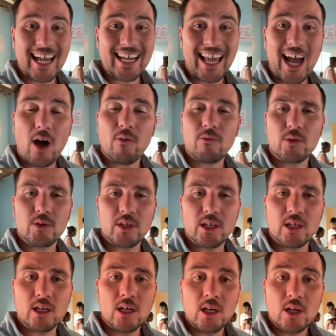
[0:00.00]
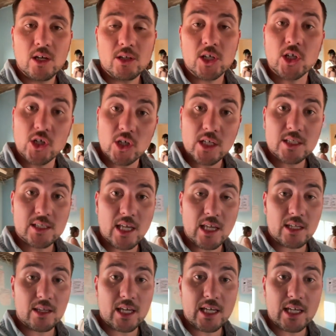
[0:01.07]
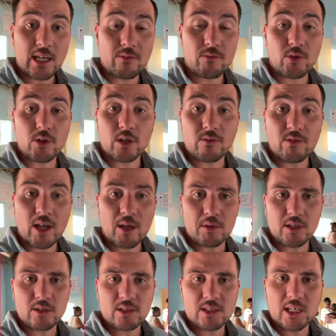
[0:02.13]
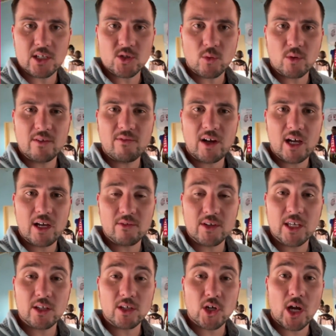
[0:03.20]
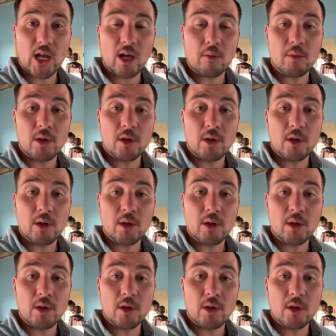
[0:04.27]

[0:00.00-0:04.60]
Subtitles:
out for the goods that they get for their family. You'll see a 25 kilogram